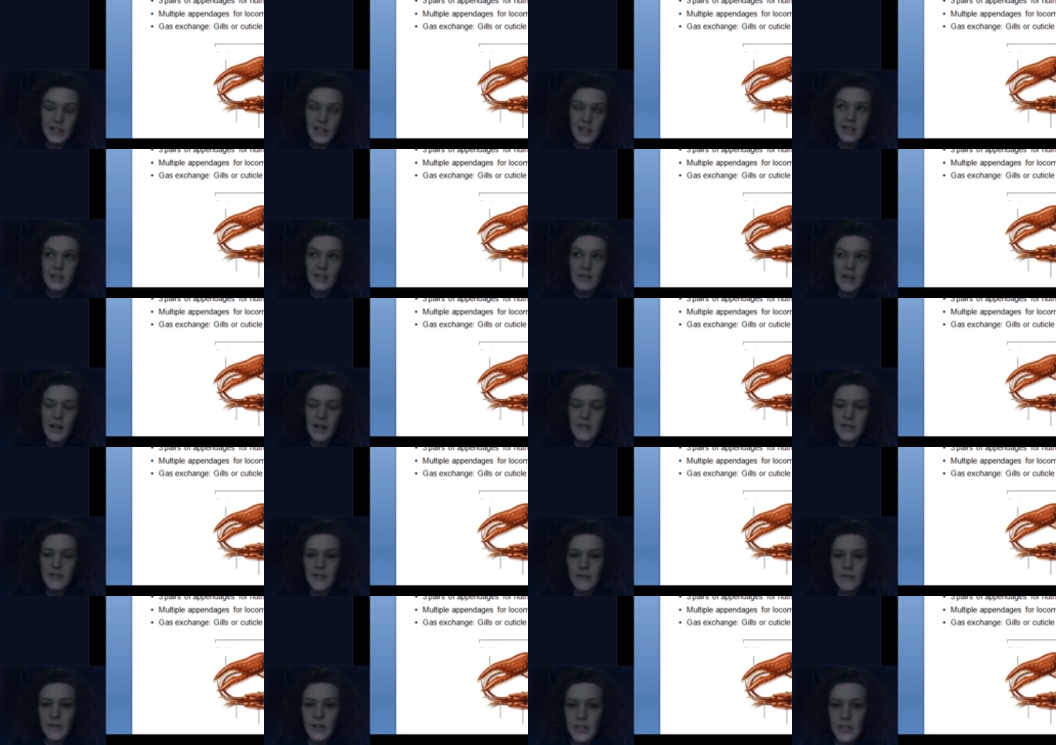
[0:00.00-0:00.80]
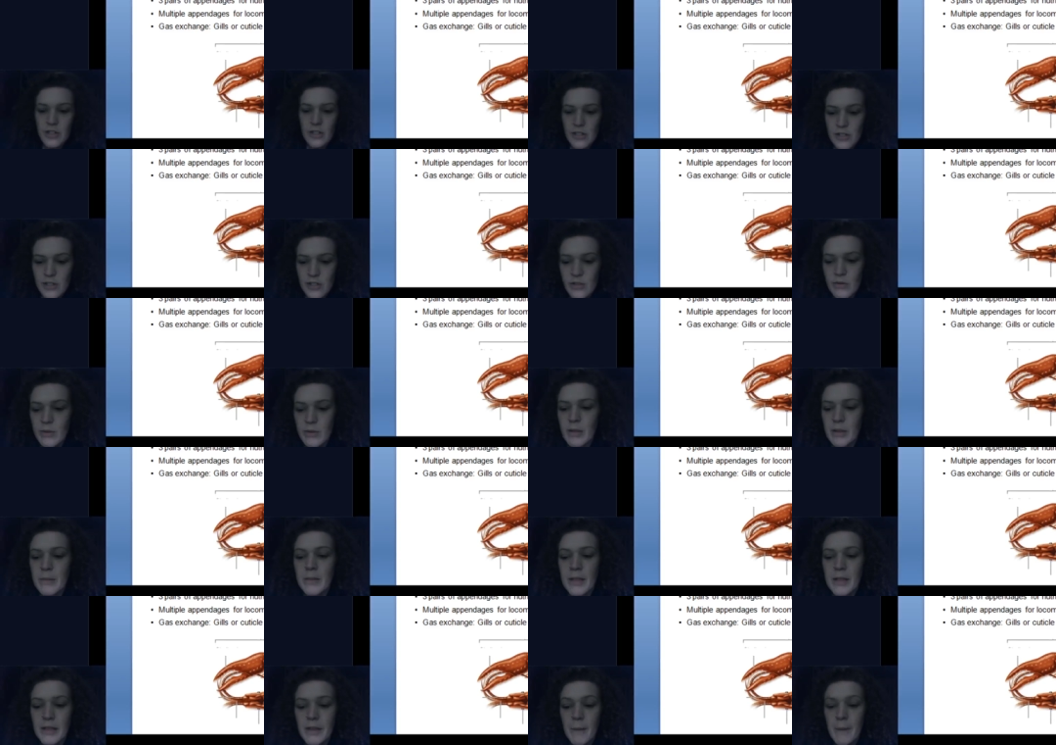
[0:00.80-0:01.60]
They do have some function in
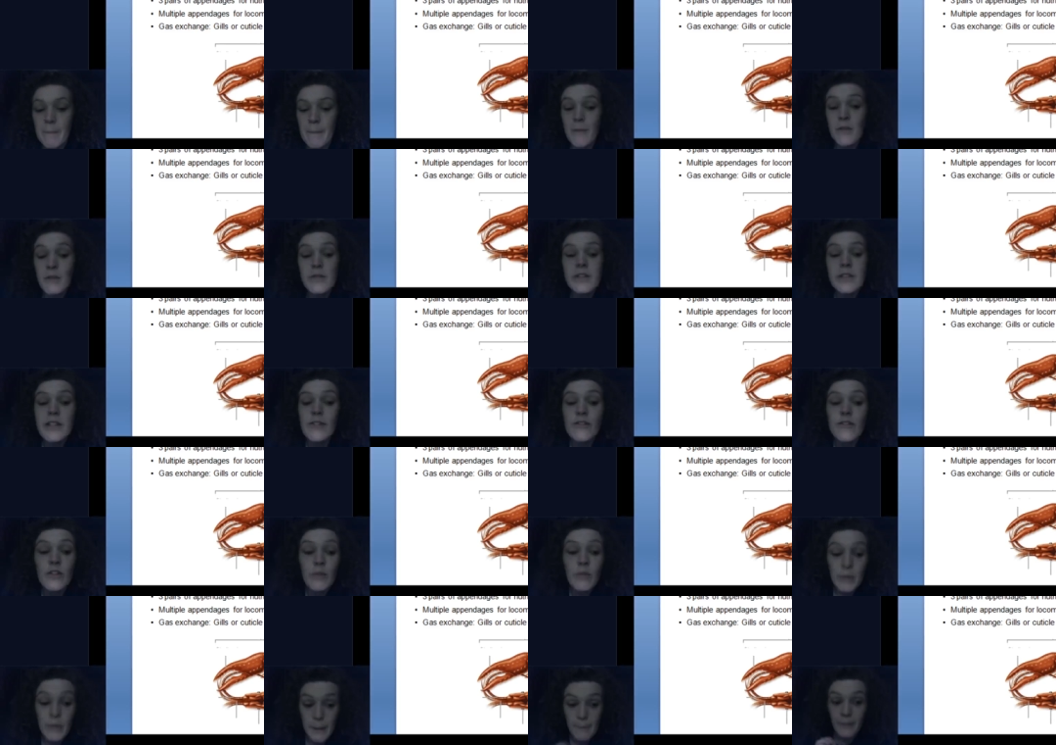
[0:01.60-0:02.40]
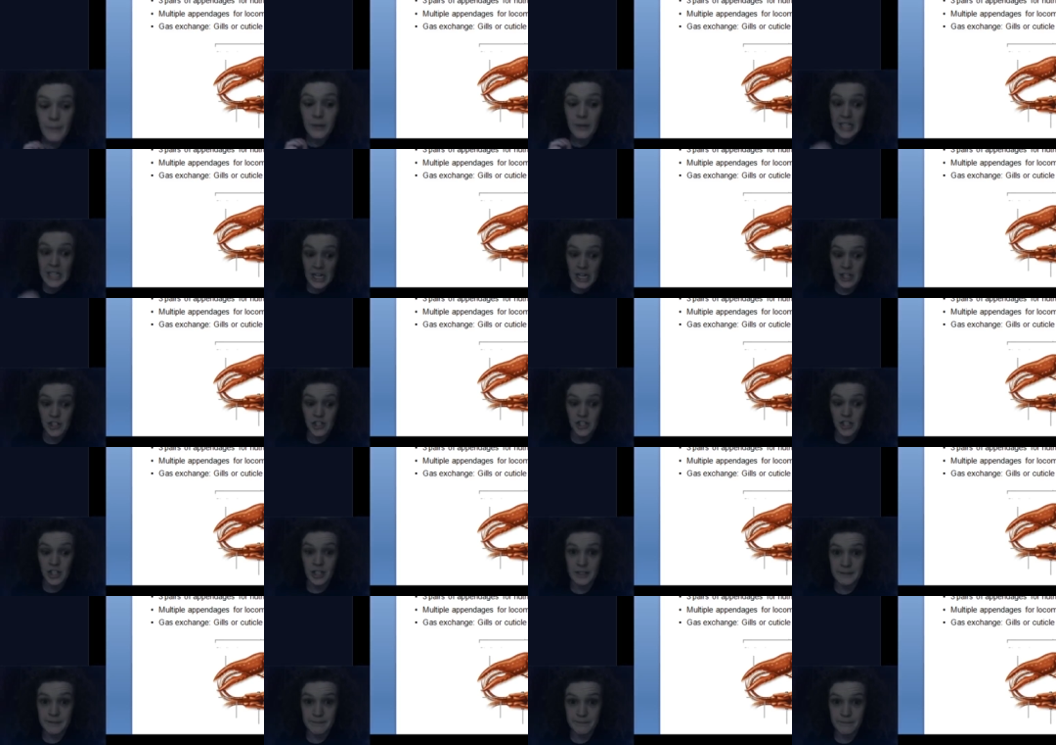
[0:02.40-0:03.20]
swimming, but they're mostly for
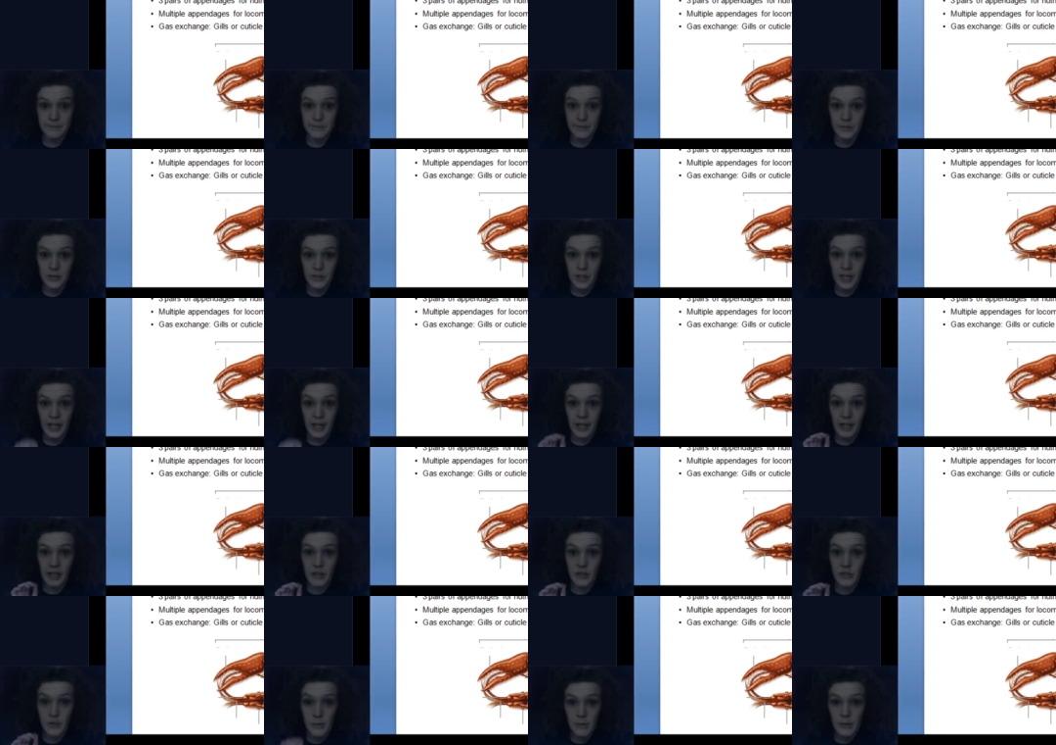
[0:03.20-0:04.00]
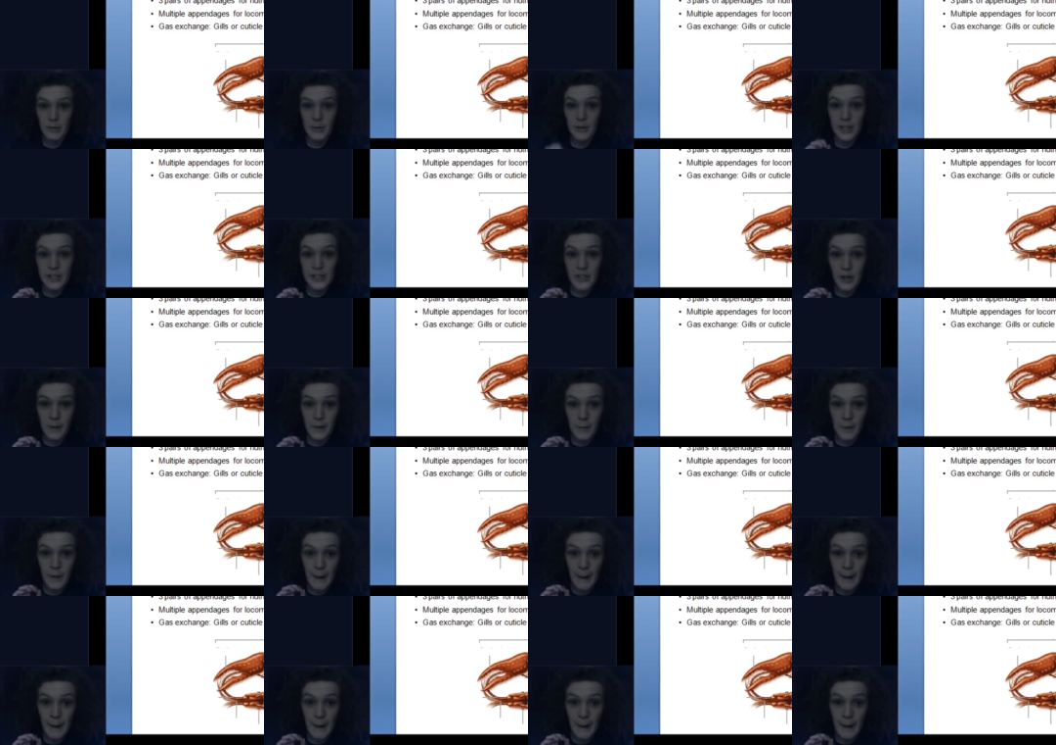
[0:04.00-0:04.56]
reproduction. Okay, swimmerets are